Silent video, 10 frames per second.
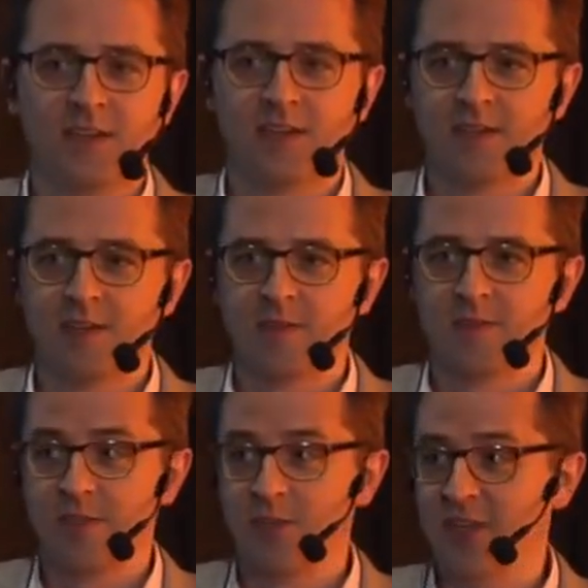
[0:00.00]
uh,
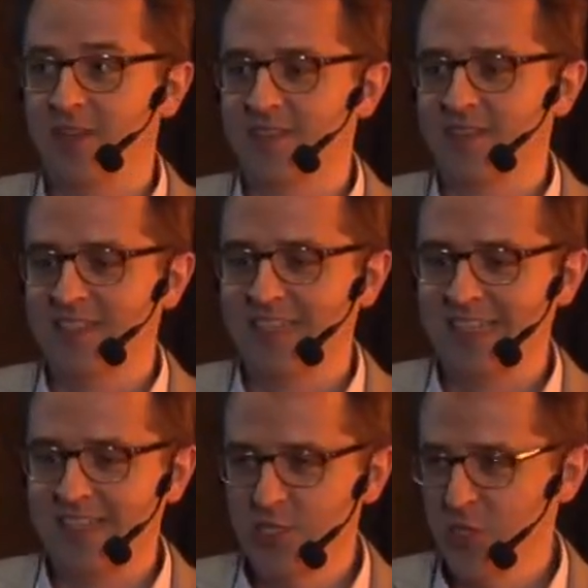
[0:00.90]
you need, in
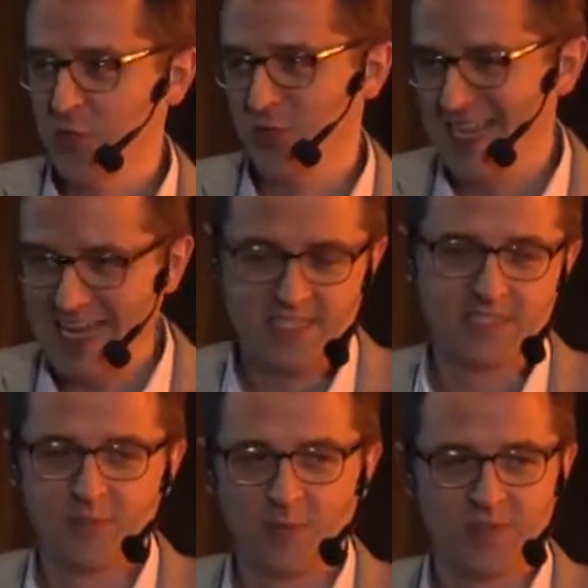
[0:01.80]
addition to
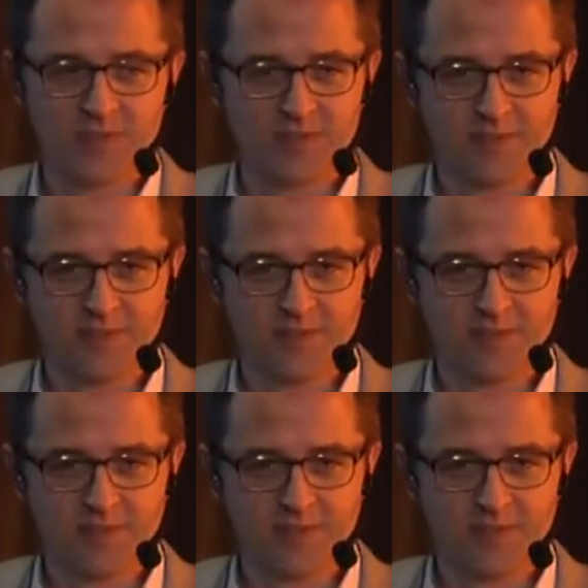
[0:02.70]
text, you want